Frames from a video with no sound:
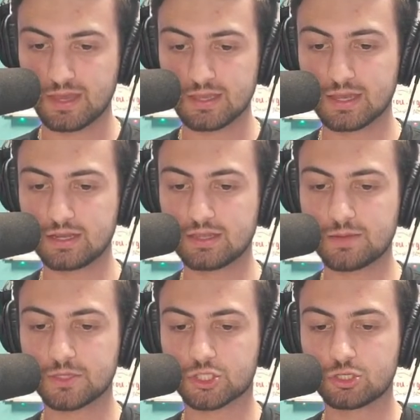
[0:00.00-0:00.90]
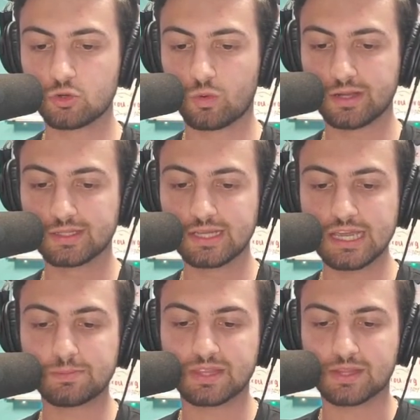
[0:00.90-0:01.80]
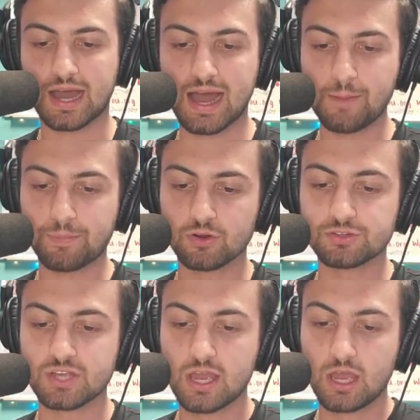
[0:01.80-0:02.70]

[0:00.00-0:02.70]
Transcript: getting them the 2-1 lead, but then the Hoppers